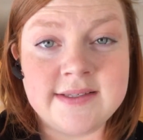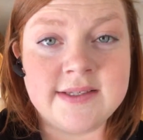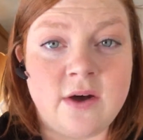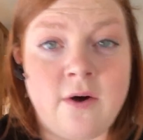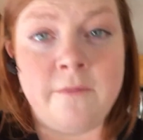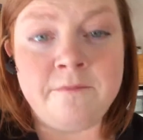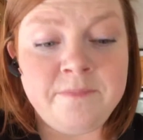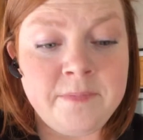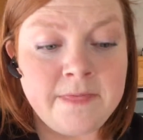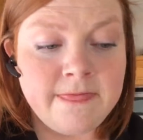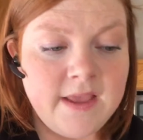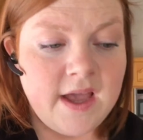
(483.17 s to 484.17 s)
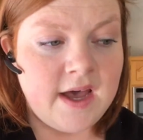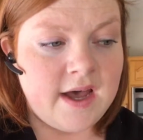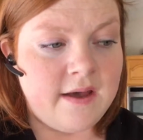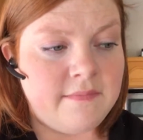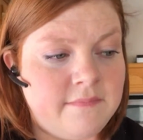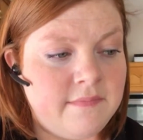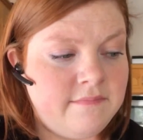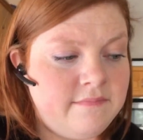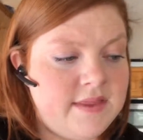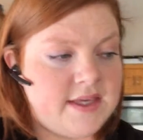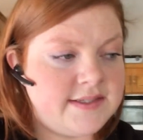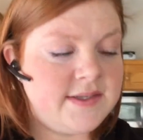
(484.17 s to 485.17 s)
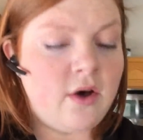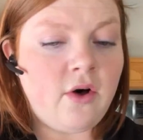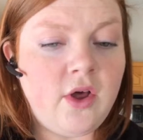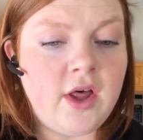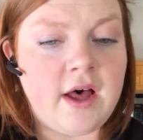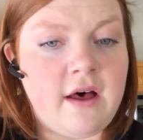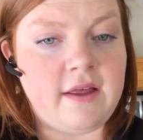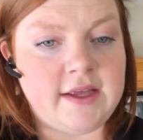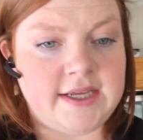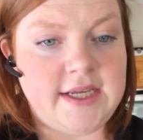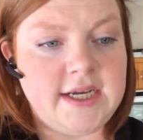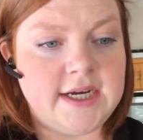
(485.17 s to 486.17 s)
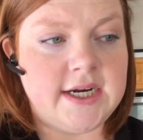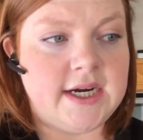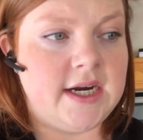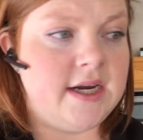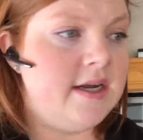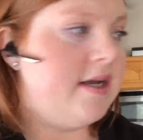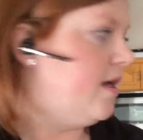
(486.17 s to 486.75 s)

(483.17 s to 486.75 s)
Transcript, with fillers: So um, this whole haul here,